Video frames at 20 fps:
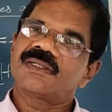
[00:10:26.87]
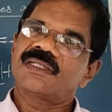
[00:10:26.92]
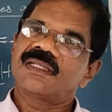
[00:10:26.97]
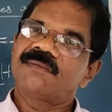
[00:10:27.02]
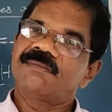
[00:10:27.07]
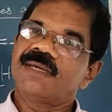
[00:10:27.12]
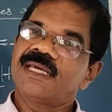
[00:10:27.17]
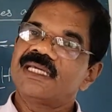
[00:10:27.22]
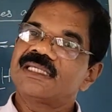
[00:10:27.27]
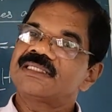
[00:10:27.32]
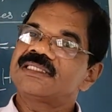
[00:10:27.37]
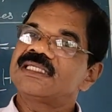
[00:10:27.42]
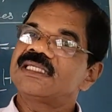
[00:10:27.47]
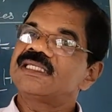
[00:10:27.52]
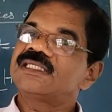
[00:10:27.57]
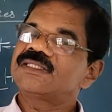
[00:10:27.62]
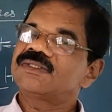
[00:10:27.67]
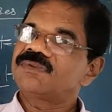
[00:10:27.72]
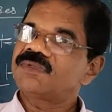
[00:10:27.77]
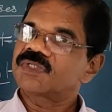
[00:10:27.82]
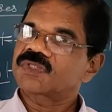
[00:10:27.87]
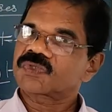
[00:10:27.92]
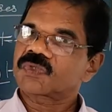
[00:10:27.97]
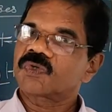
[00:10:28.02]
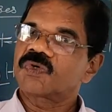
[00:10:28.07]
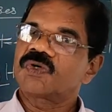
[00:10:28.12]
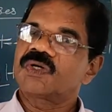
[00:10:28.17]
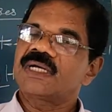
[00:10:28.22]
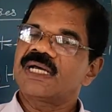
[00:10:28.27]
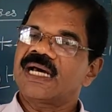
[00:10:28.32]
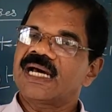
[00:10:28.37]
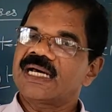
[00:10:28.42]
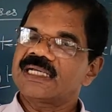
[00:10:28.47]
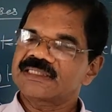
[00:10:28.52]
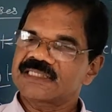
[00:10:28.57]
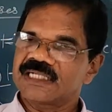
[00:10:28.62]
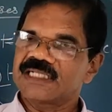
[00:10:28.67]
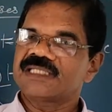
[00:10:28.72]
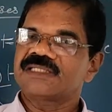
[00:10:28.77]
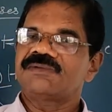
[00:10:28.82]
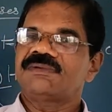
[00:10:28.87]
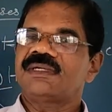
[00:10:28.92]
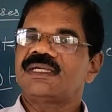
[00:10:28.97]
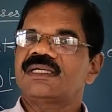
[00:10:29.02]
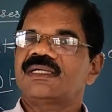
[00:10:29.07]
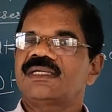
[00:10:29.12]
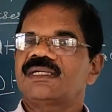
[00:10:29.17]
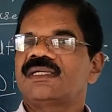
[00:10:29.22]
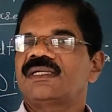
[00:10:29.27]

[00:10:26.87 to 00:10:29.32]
base is strong, acid is weak.